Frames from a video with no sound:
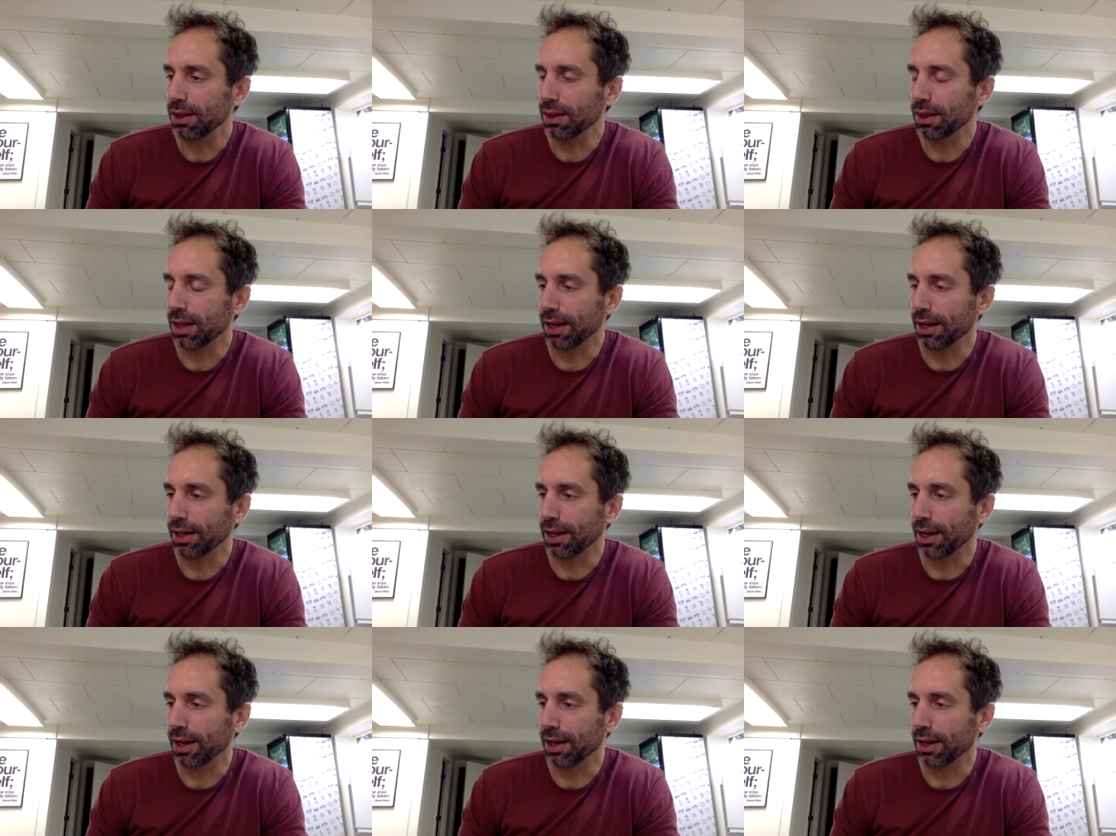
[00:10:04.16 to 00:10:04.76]

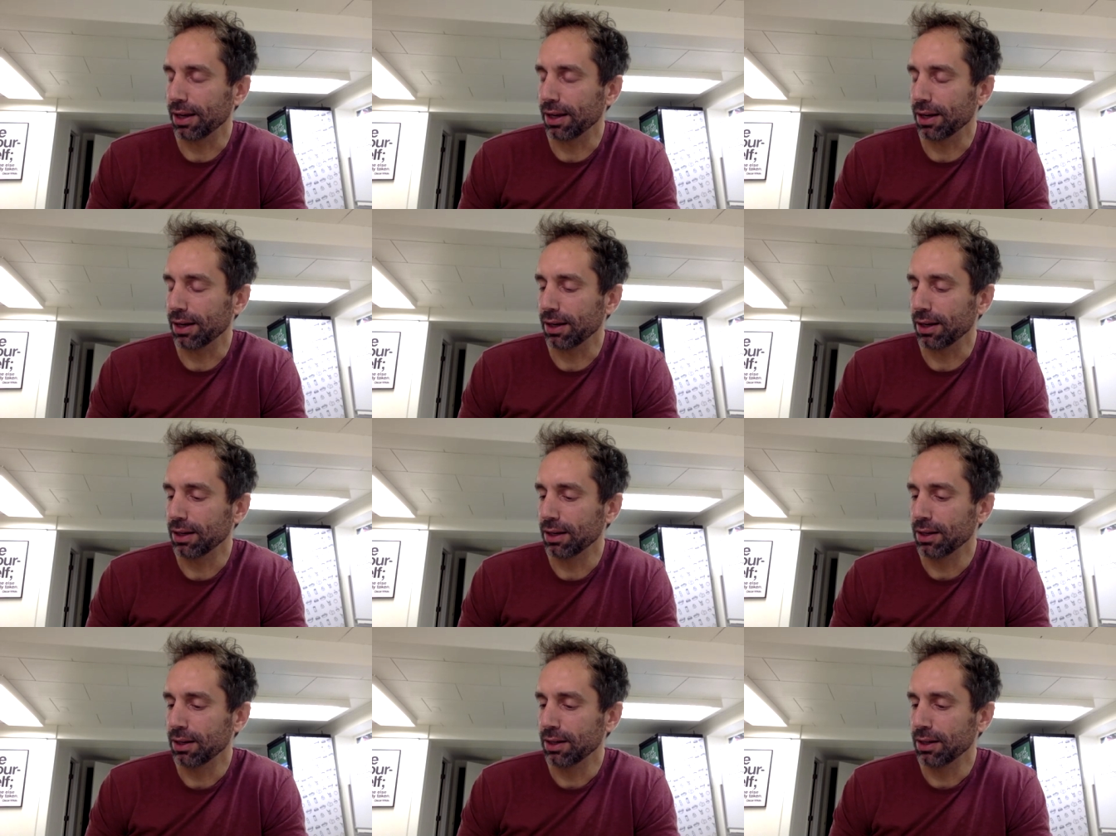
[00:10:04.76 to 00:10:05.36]
like a uh,
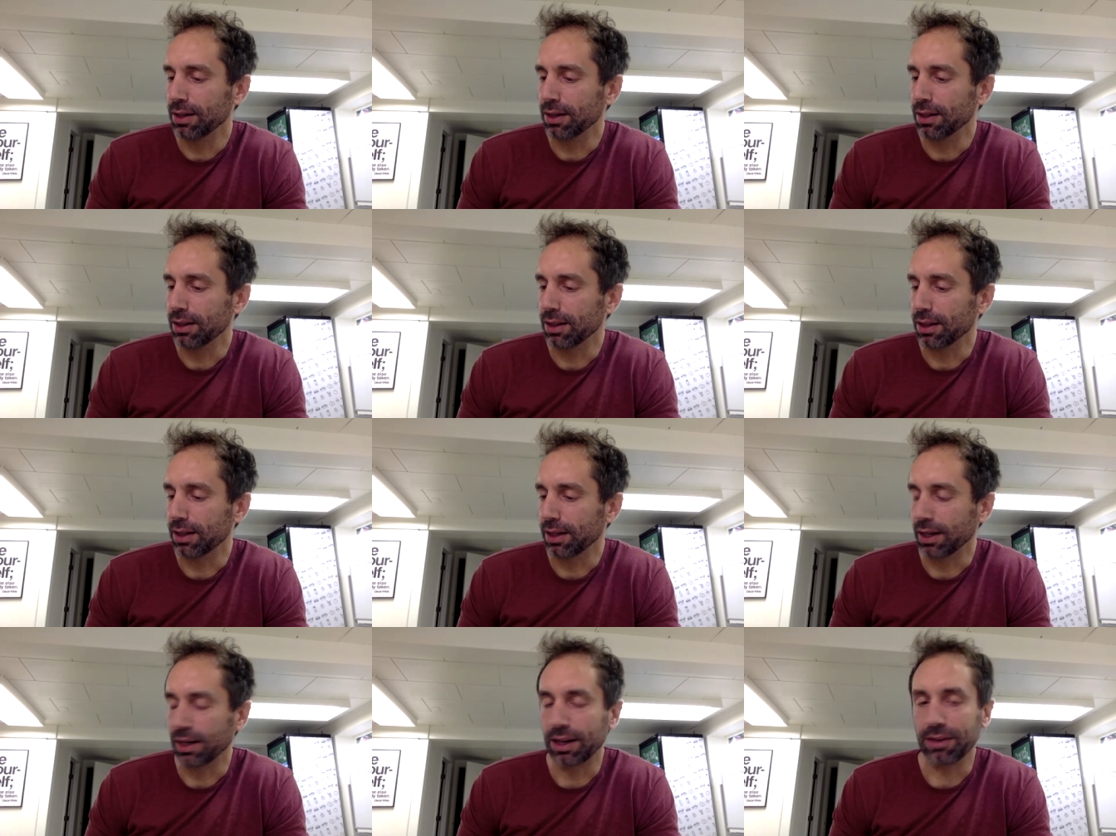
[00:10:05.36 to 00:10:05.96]

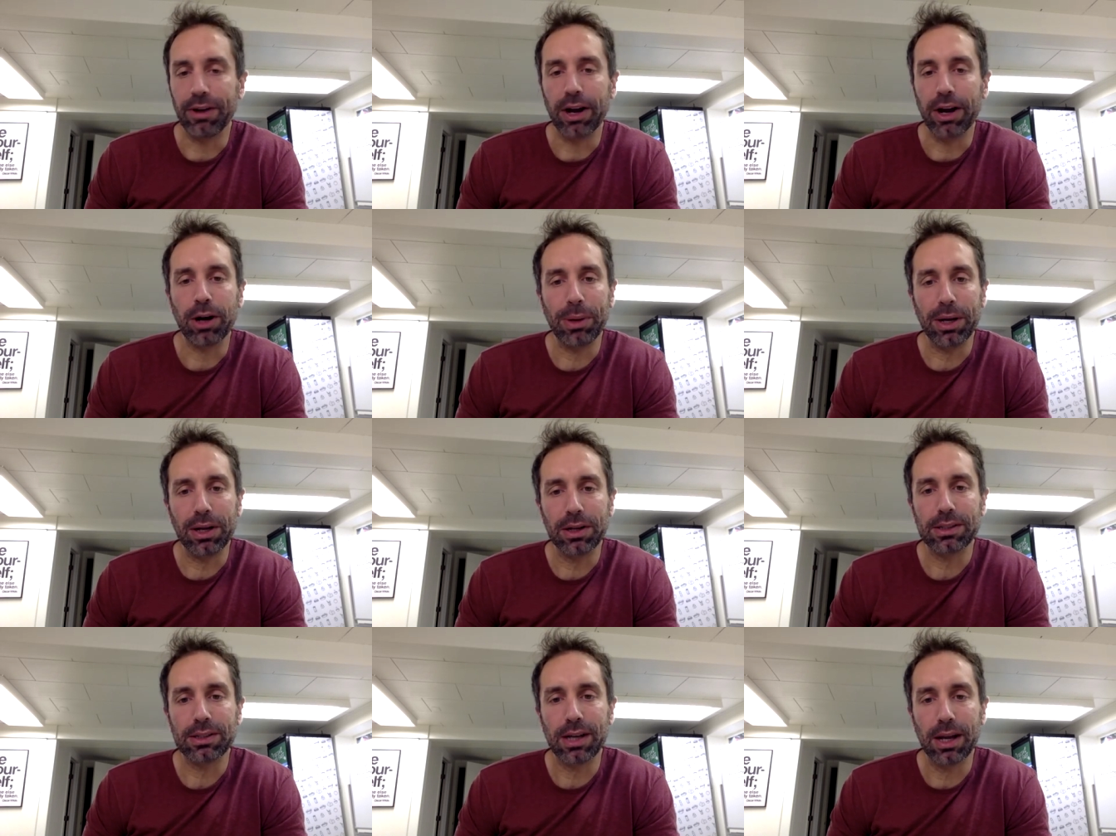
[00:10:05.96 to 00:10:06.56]
like a conveyor
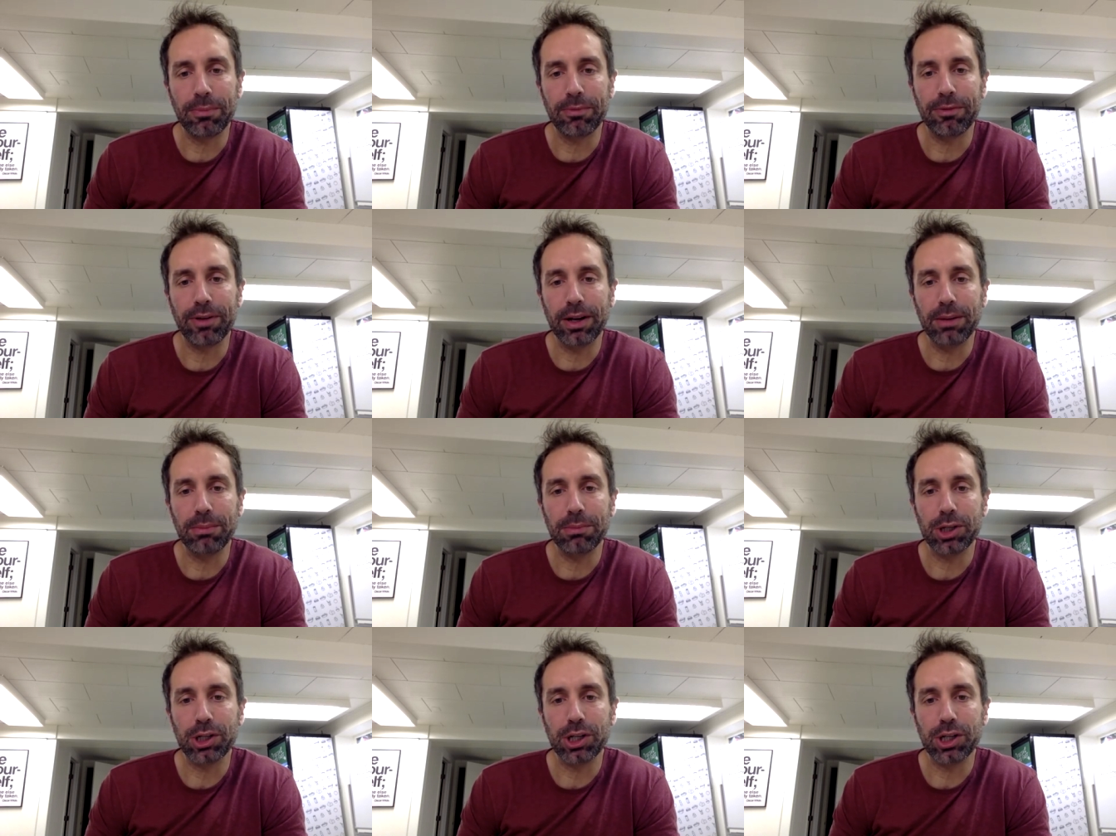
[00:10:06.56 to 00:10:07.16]
belt type
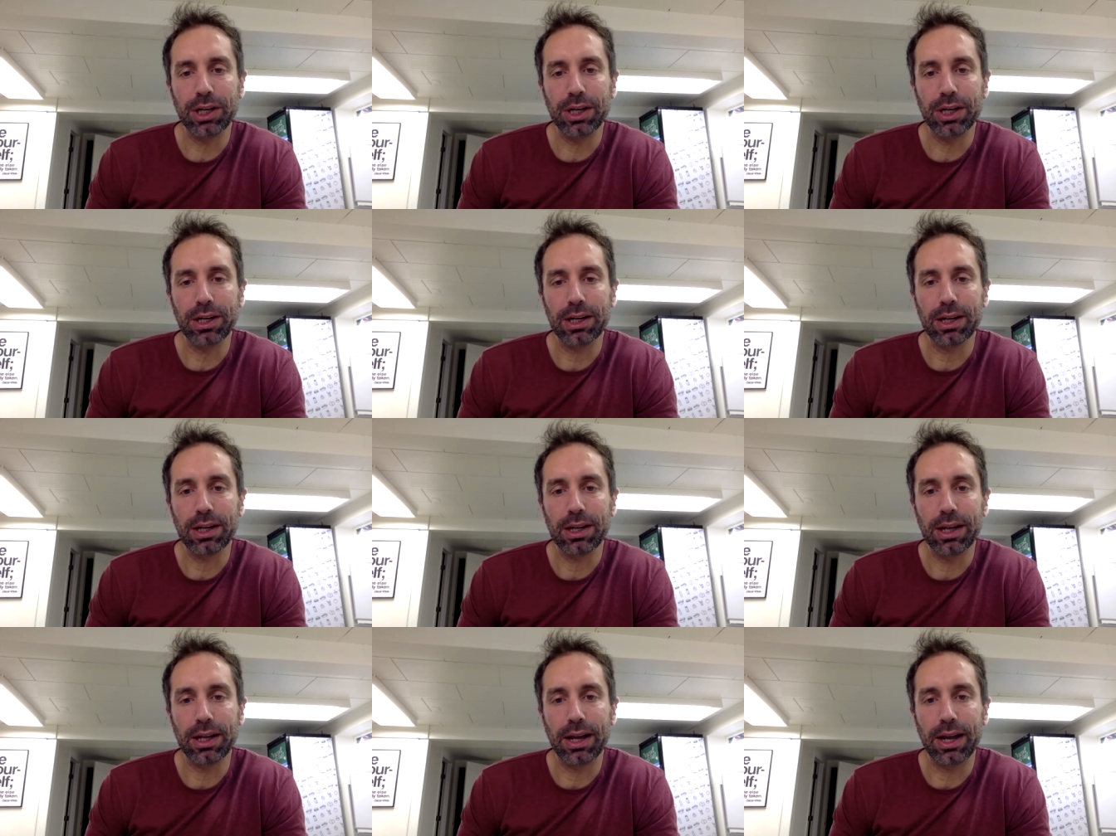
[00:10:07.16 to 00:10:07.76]
vending machine,
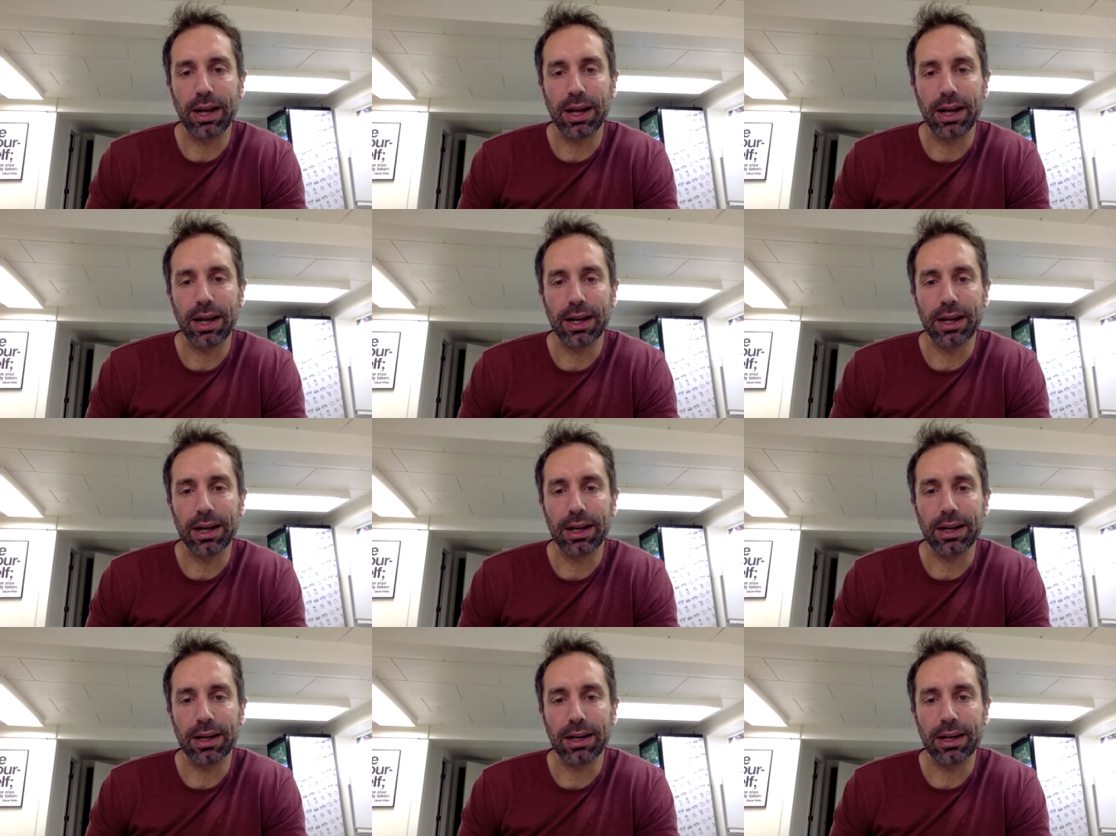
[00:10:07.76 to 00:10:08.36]

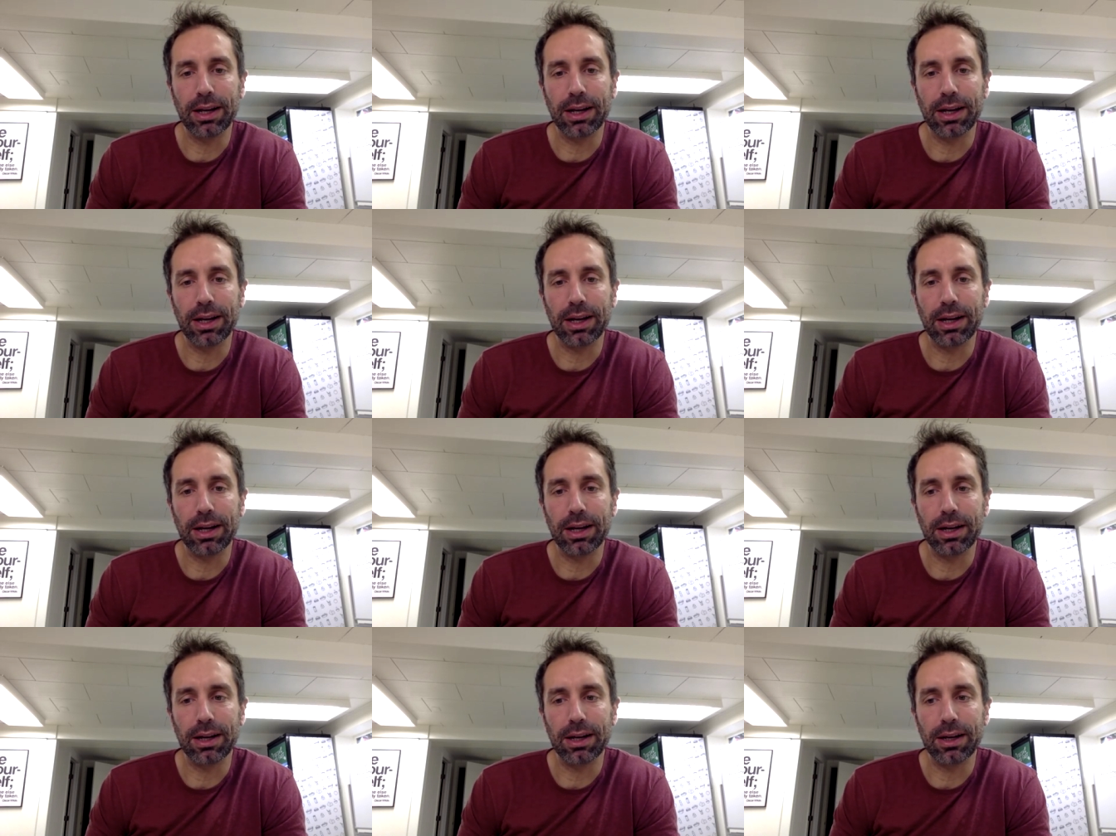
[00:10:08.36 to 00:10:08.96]
and
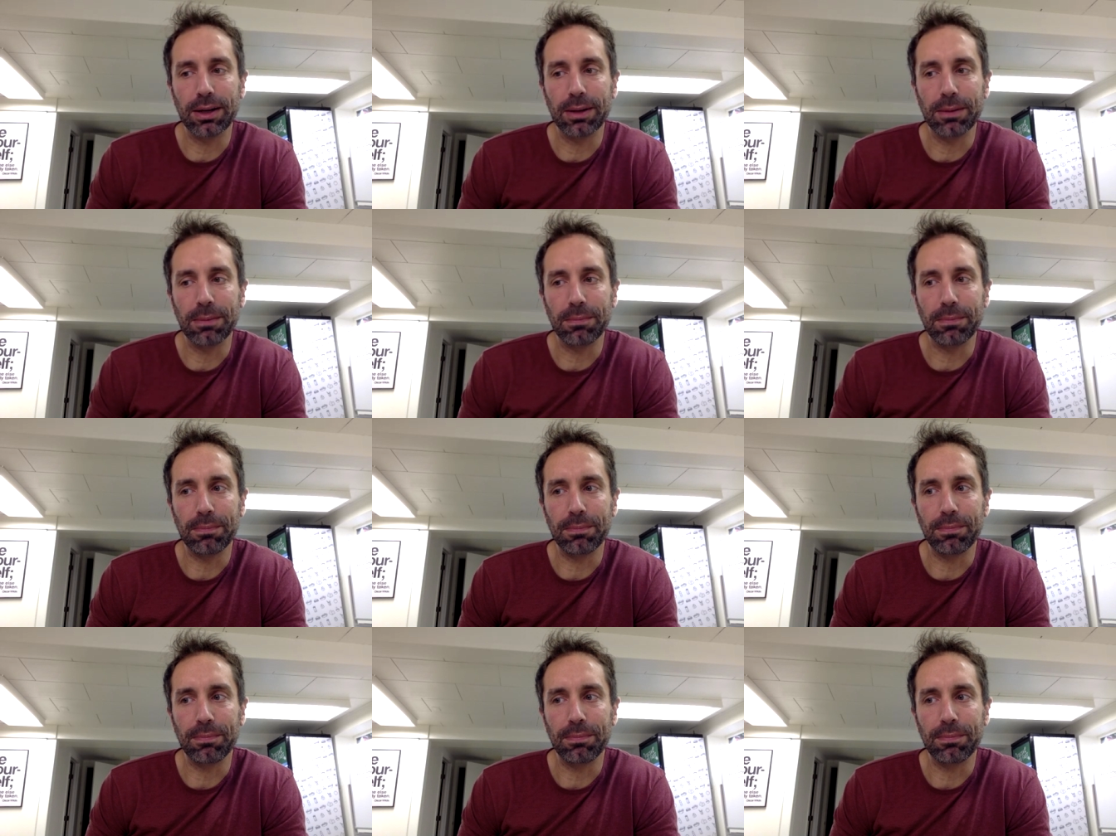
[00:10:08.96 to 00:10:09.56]

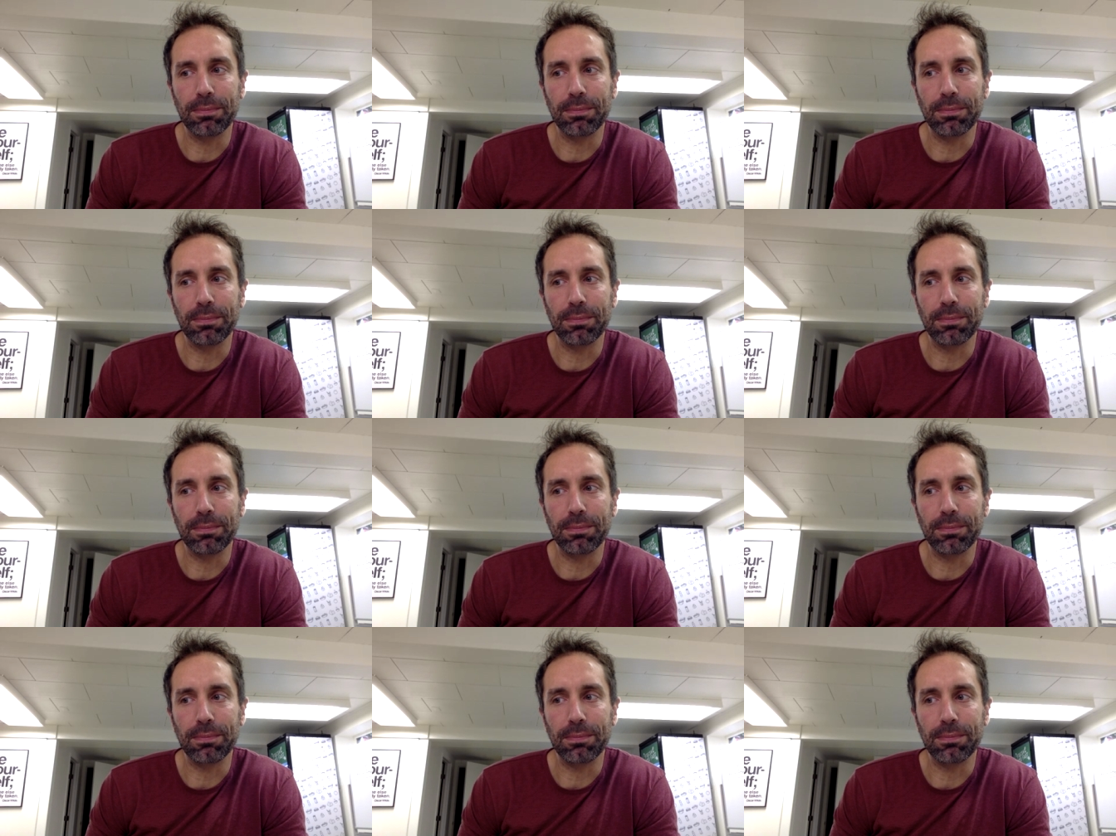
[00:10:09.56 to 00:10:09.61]
um,